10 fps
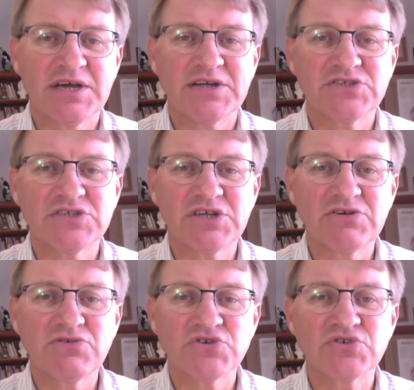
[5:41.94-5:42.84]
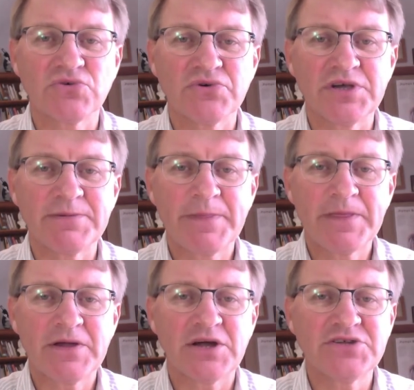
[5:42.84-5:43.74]
tell your story.
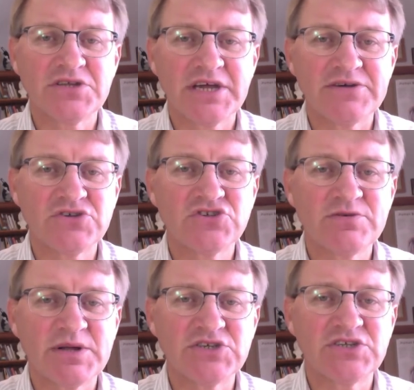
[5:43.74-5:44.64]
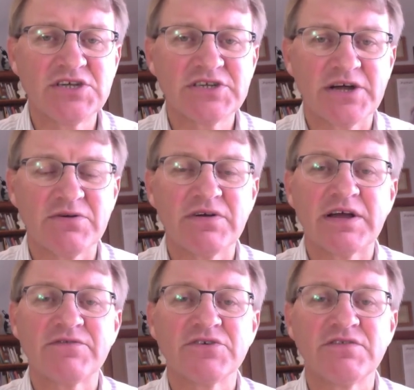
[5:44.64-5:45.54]
I didn't go into too much detail
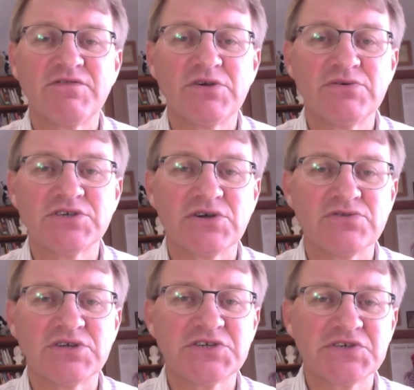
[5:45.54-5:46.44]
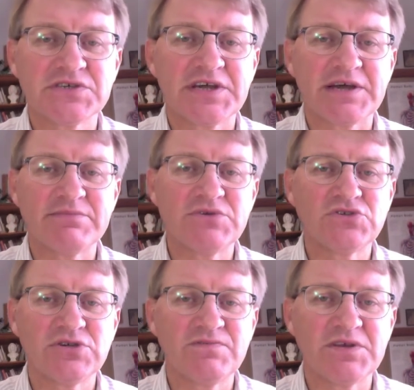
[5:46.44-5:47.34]
for the viewers on this
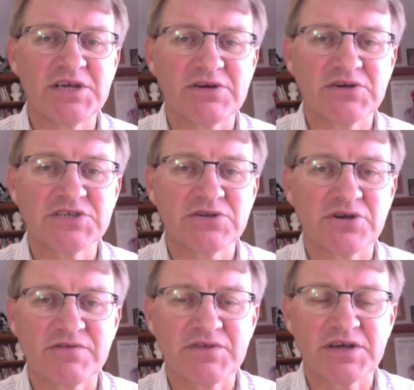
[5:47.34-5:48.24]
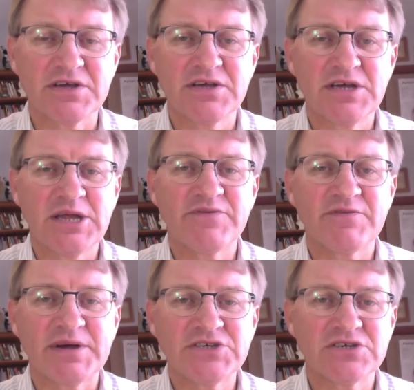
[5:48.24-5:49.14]
YouTube video because a lot of the
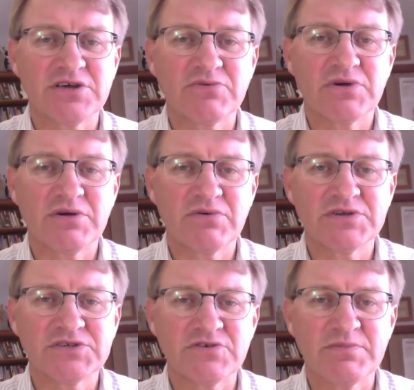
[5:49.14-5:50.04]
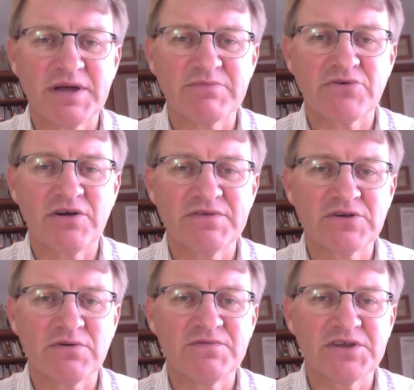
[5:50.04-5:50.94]
information I want to remain private and
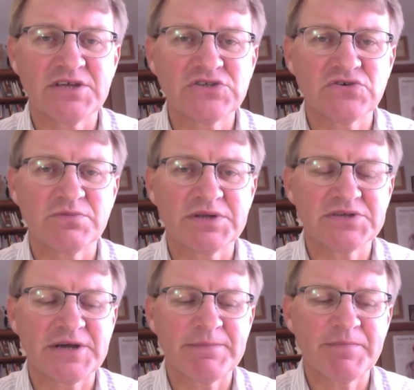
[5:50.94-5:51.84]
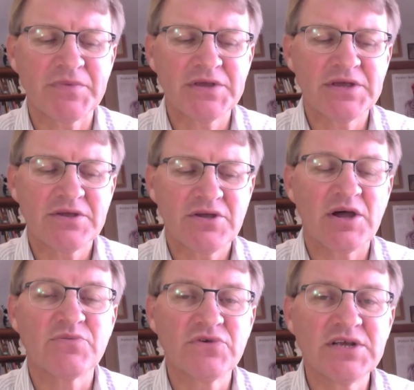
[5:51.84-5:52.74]
confidential, but
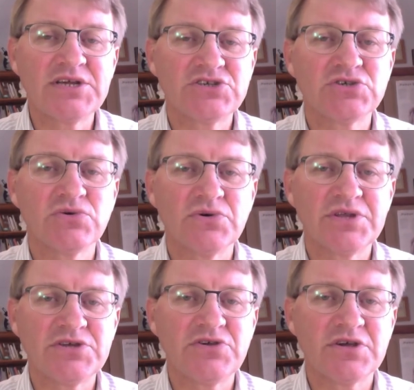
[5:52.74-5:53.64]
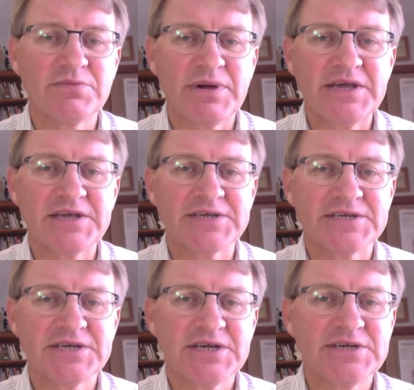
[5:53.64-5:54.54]
I'm really sure that you can make it.
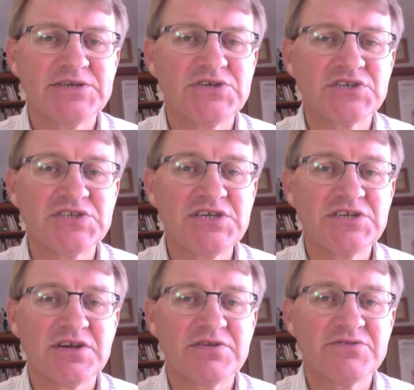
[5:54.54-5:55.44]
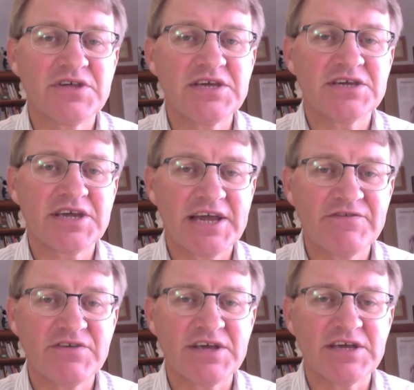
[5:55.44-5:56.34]
You just need to think
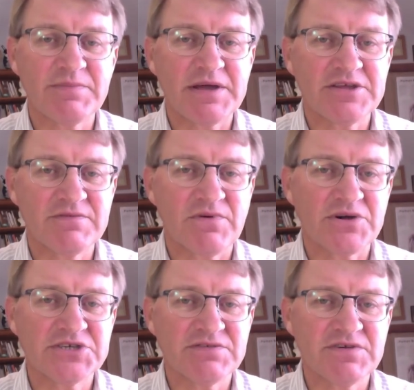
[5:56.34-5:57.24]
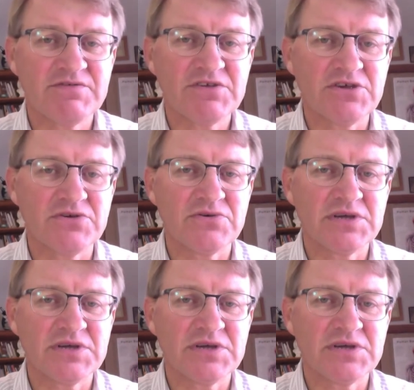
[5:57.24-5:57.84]
carefully about the advice I've given you